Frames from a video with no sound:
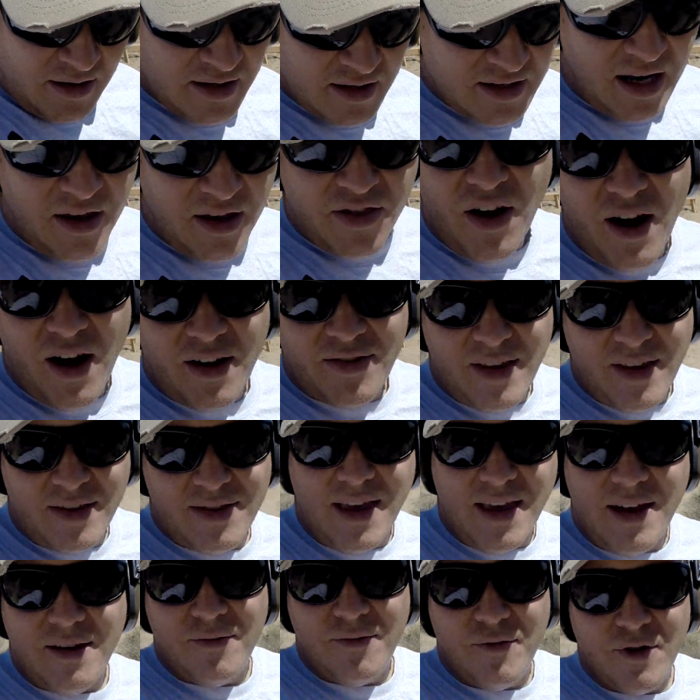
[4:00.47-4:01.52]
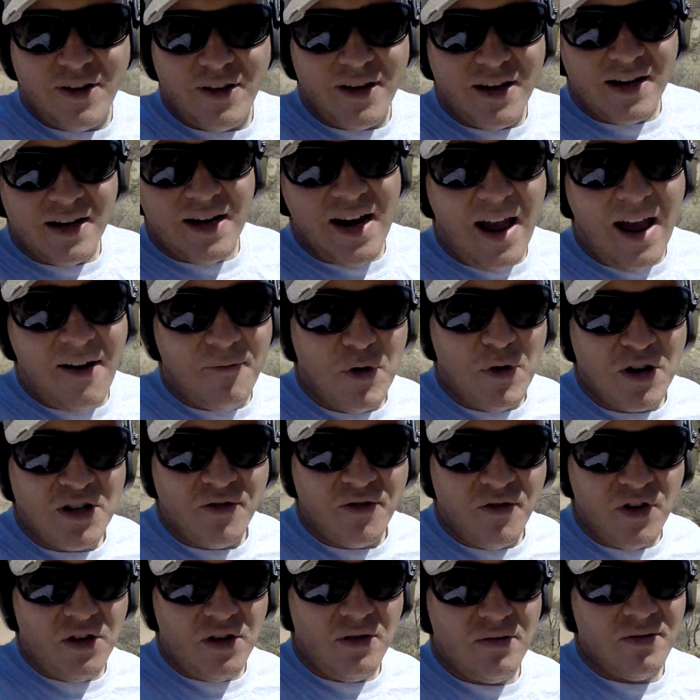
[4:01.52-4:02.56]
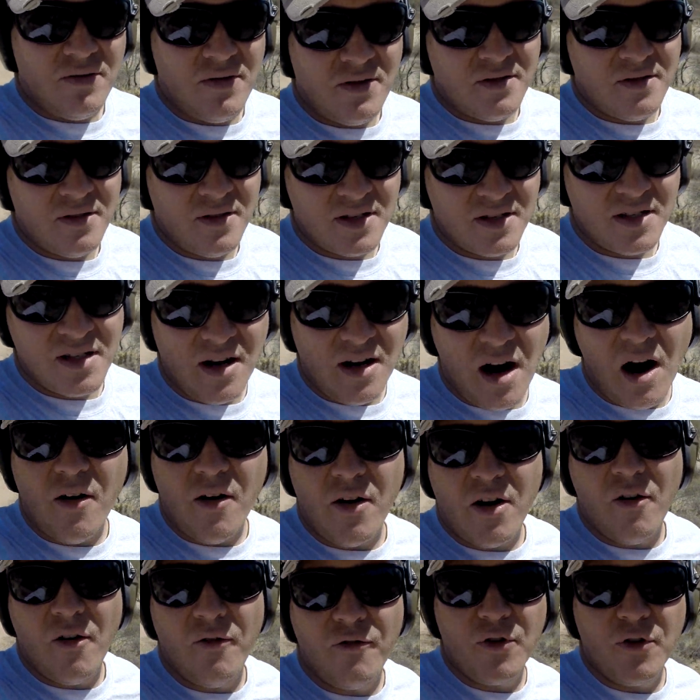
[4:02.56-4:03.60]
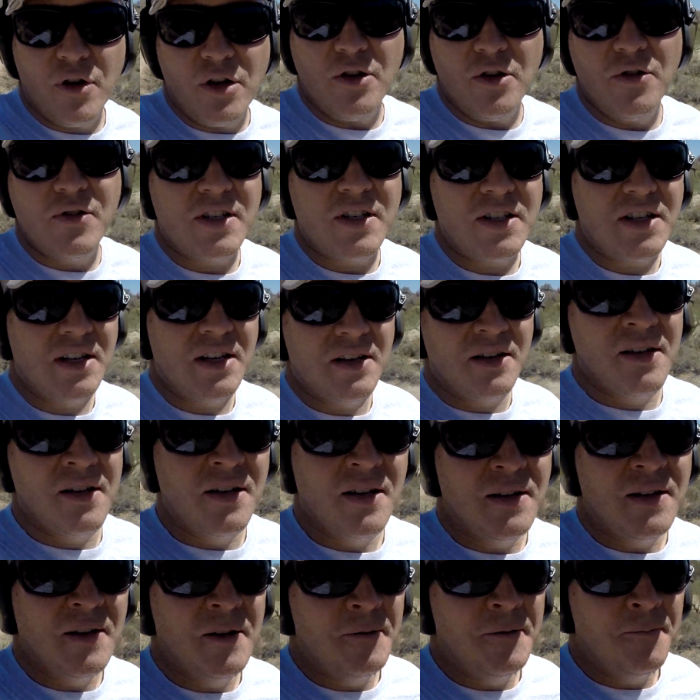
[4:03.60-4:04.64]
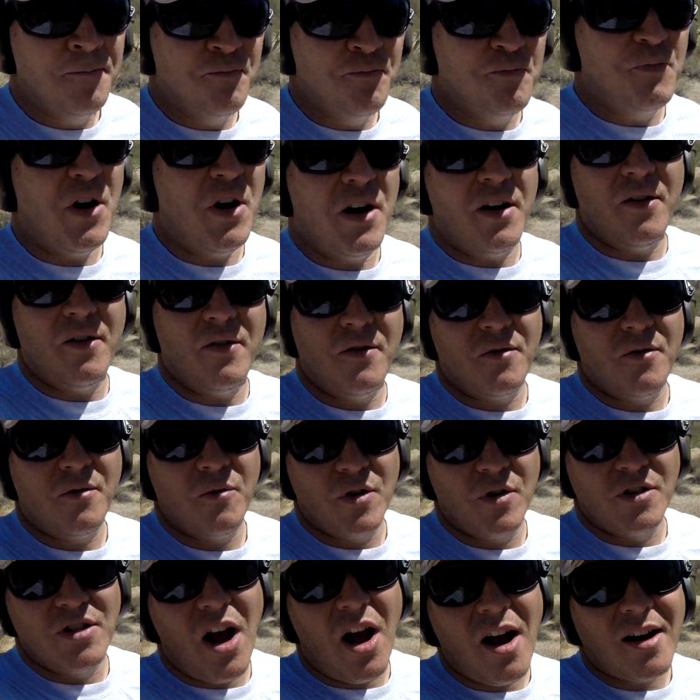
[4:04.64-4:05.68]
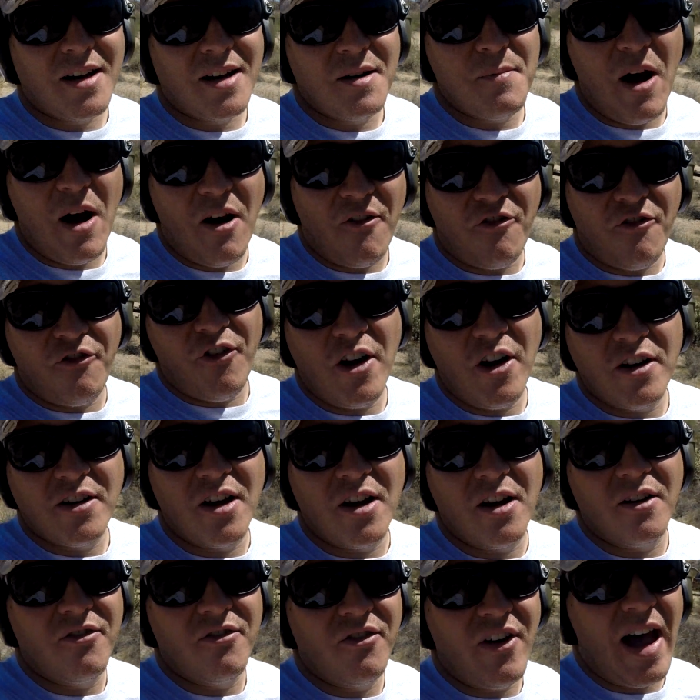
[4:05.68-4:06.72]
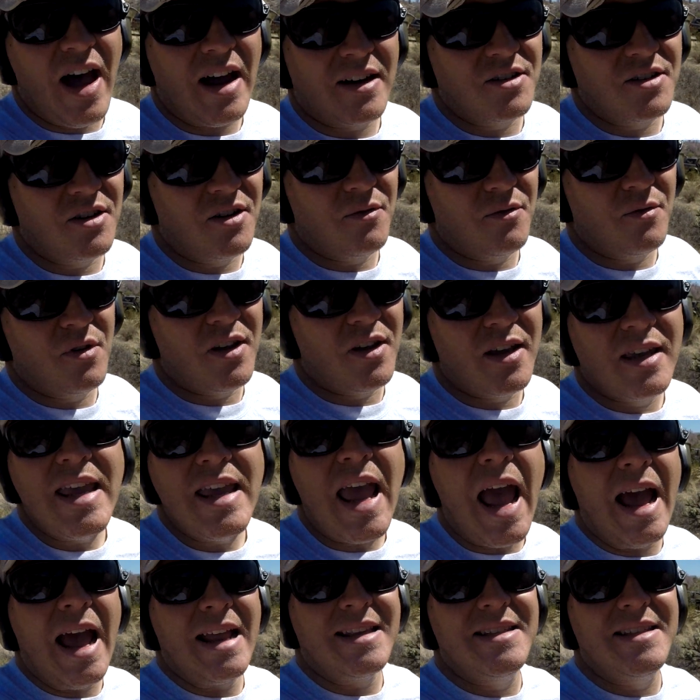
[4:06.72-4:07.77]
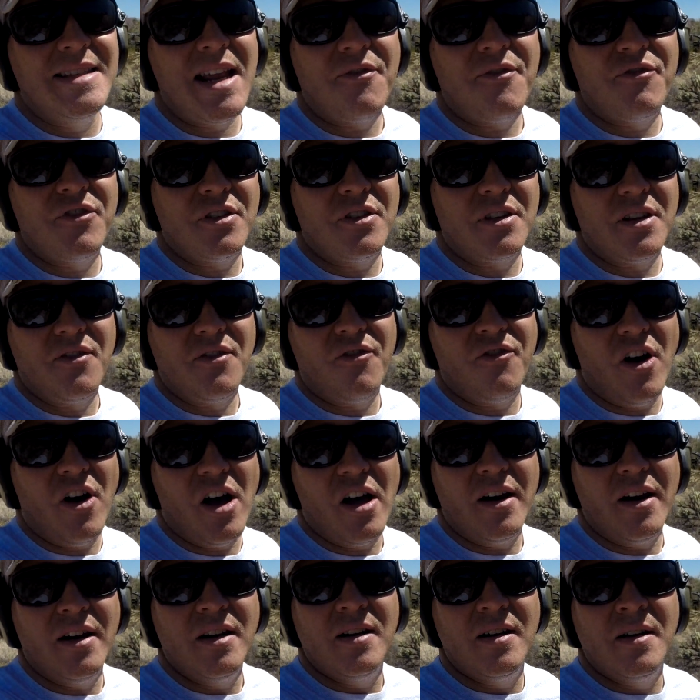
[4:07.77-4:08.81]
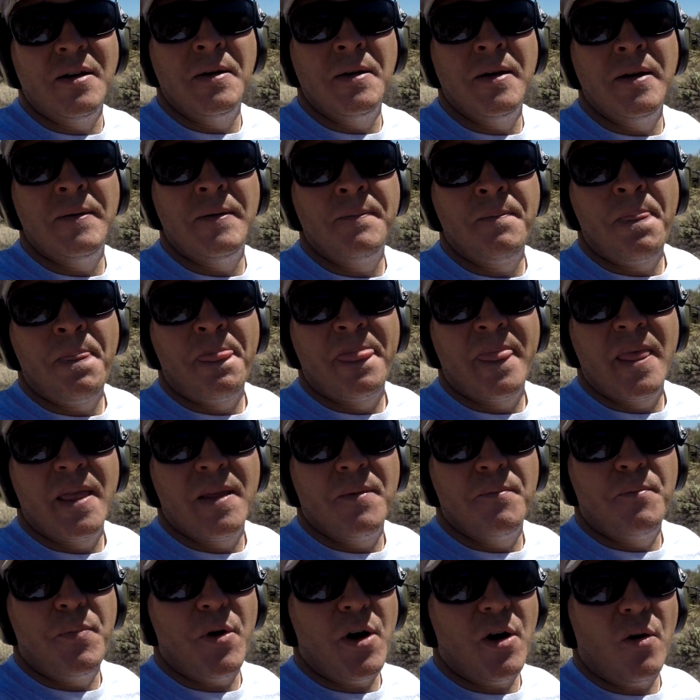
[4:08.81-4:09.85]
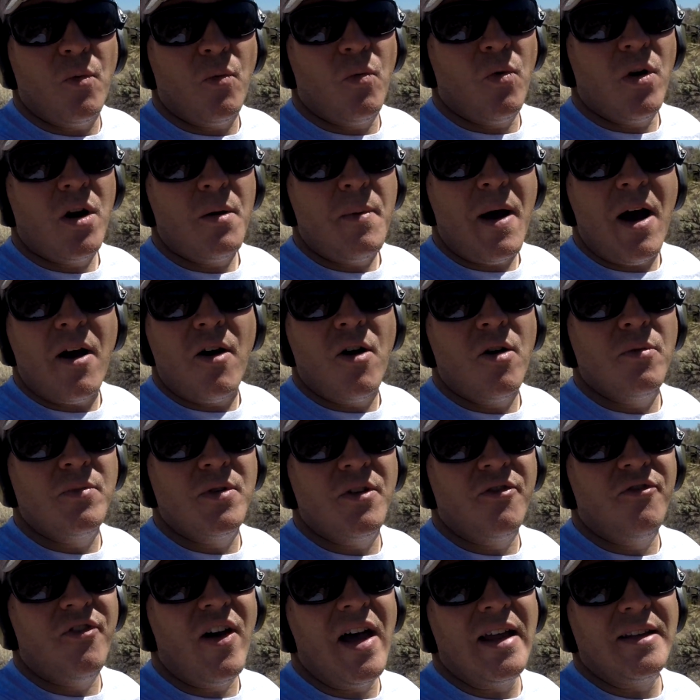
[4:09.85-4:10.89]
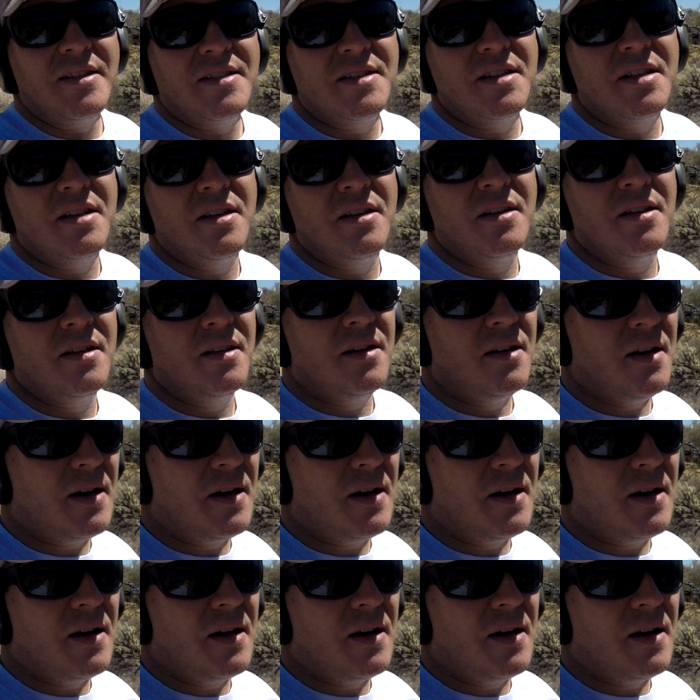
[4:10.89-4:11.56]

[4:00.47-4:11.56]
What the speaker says: because I thought that they really didn't have much of a scenario for use. But we're talking about fun gun factor, and we're like, yeah, it's definitely fun, but what about home defense?